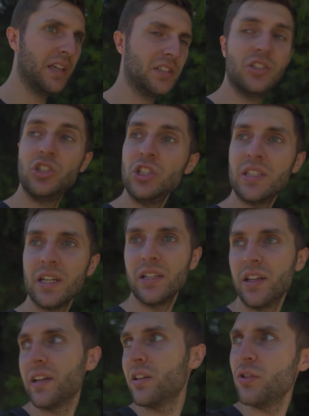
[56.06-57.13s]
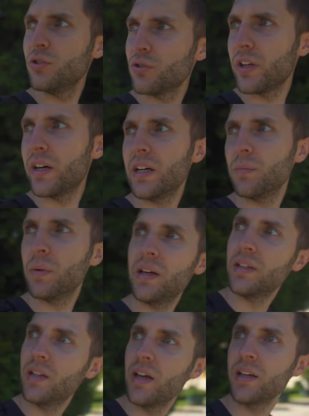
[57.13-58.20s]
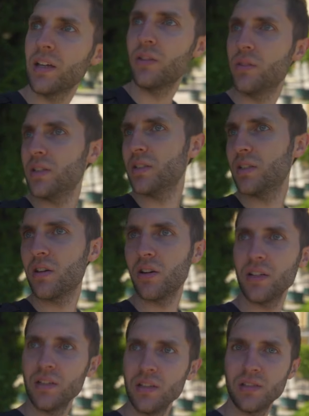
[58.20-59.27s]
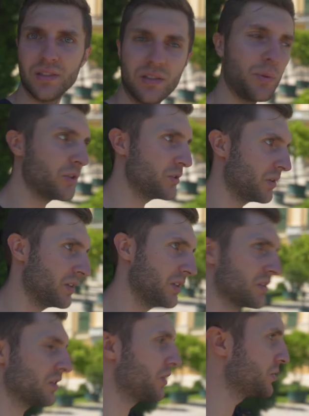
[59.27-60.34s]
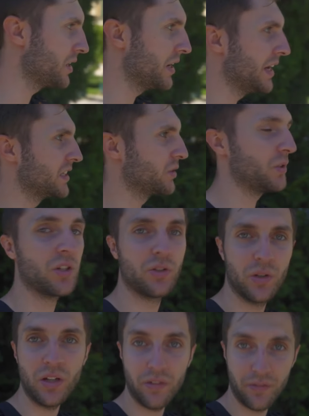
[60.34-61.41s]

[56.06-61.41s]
she said like use your time and get to this garden. It's the smallest one, it's close, so we should do it